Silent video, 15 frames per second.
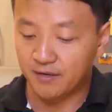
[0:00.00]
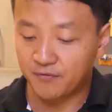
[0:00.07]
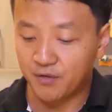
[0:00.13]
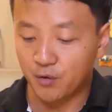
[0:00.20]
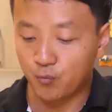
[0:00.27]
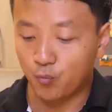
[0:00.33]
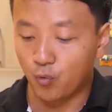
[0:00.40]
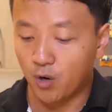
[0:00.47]
it
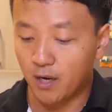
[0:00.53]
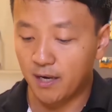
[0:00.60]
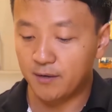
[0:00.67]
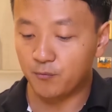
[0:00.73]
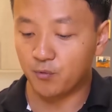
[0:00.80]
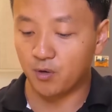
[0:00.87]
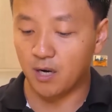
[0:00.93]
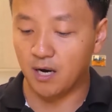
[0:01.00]
if you
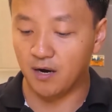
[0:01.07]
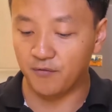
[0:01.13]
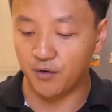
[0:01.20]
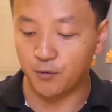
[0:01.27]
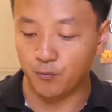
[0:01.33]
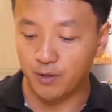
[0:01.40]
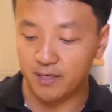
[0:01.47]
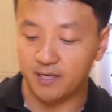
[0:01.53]
want, or
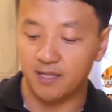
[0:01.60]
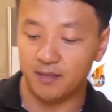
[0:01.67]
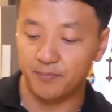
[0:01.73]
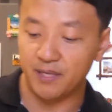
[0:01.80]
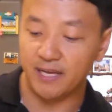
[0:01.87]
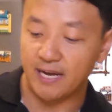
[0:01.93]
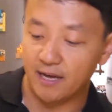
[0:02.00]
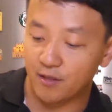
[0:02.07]
however you wanna
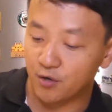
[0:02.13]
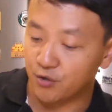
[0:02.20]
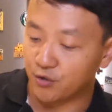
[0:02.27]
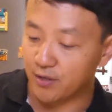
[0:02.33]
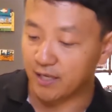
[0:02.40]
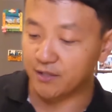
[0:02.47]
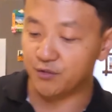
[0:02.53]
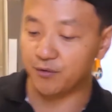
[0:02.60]
clip it together,
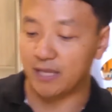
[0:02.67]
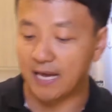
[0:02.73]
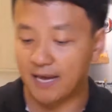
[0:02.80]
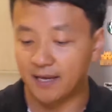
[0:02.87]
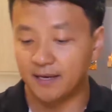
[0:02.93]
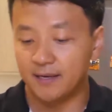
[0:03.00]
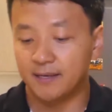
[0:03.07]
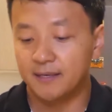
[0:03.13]
you can do
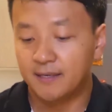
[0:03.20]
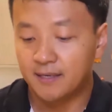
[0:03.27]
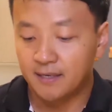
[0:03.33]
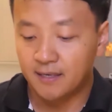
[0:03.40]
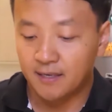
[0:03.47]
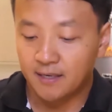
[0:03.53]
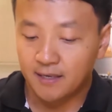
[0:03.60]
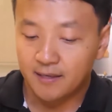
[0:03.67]
that.
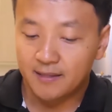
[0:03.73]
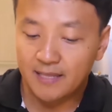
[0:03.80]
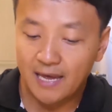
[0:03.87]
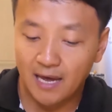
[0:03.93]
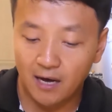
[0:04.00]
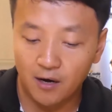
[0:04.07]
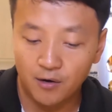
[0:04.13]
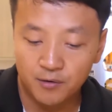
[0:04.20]

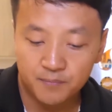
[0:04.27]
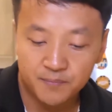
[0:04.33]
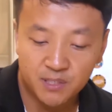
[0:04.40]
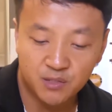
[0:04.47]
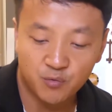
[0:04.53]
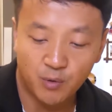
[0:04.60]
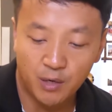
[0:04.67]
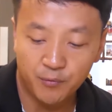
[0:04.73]
Now,
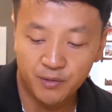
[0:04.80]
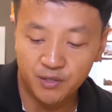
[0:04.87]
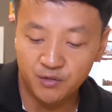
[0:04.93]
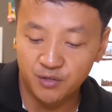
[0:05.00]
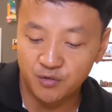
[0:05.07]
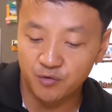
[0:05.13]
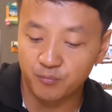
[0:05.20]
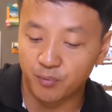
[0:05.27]
this is why we need
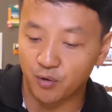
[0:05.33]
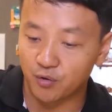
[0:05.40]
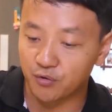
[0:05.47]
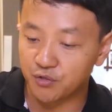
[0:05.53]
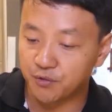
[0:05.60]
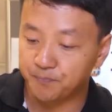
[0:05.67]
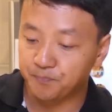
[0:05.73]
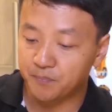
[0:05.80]
2
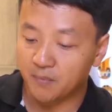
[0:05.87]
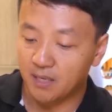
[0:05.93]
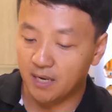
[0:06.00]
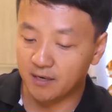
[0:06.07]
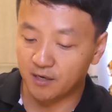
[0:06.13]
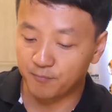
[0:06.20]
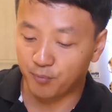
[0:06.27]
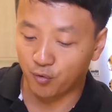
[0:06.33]
bowls.
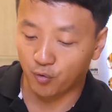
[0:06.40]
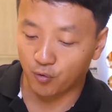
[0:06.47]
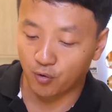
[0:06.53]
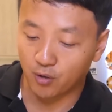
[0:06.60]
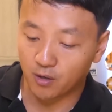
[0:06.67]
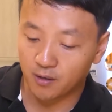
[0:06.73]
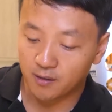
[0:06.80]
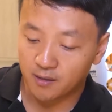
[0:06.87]
I'm gonna
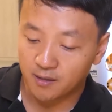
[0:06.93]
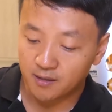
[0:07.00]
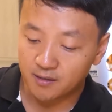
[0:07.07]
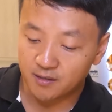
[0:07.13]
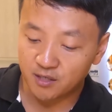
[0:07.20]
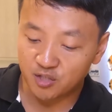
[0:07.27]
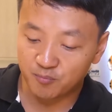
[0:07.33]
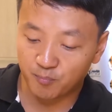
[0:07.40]
pour
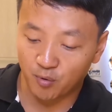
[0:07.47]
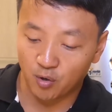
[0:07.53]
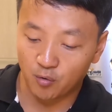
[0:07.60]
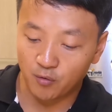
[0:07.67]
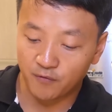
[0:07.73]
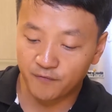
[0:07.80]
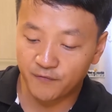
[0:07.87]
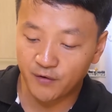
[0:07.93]
this
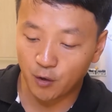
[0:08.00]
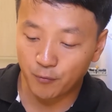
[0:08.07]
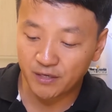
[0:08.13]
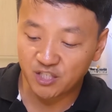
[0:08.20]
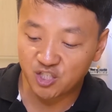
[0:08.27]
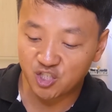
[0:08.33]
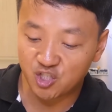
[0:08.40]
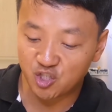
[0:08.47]
bowl
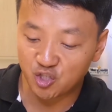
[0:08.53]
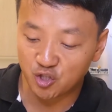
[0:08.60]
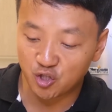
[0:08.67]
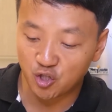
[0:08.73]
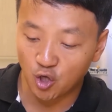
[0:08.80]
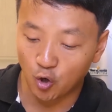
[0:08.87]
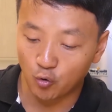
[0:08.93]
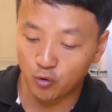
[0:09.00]
very
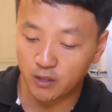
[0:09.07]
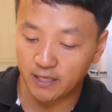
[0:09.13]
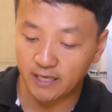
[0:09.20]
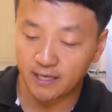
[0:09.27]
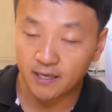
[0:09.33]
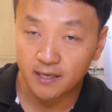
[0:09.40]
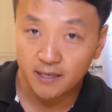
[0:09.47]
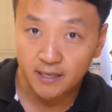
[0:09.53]

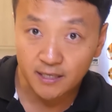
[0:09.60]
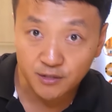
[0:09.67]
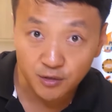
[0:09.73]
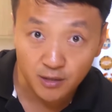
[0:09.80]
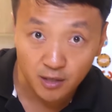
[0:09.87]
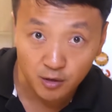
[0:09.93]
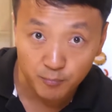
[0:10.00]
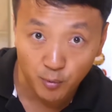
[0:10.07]
slowly
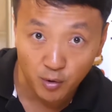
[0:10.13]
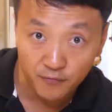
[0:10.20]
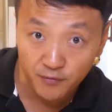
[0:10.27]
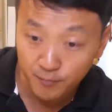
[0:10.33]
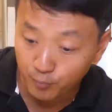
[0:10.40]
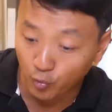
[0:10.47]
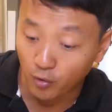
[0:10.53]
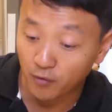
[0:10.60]
into the other bowl. If
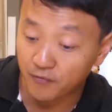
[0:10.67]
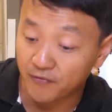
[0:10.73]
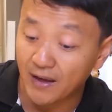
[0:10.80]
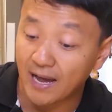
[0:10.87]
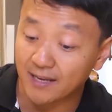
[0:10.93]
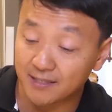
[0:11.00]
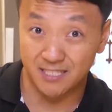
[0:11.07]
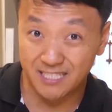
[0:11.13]
you pour it
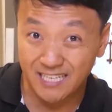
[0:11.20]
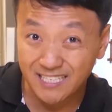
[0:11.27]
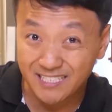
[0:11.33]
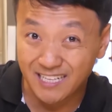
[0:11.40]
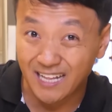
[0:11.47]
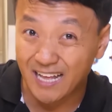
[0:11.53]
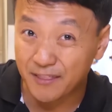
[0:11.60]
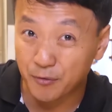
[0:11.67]
fast, the
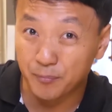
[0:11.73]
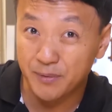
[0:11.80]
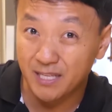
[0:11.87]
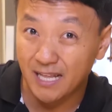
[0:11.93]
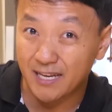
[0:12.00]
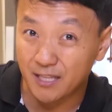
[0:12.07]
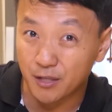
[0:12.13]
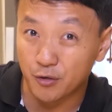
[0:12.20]
cheesecloth will be
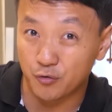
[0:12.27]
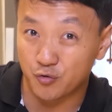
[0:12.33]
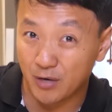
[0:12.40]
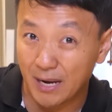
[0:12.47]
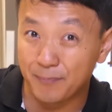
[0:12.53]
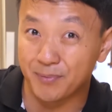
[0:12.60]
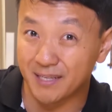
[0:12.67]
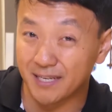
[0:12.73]
like a little
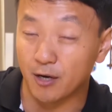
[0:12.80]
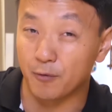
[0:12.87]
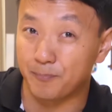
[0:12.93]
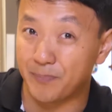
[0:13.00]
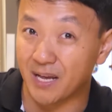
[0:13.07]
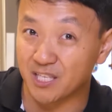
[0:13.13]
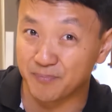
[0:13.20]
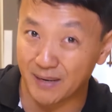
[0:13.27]
trampoline, it'll
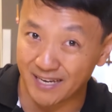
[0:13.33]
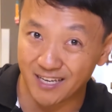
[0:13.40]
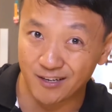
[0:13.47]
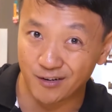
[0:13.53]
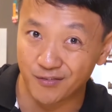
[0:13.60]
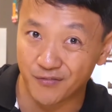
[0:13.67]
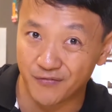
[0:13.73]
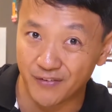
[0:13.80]
bounce back in
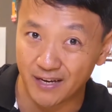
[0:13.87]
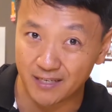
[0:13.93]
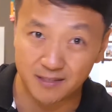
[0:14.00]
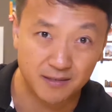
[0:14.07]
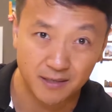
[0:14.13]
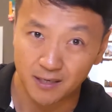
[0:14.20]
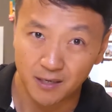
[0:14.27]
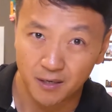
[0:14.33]
your face.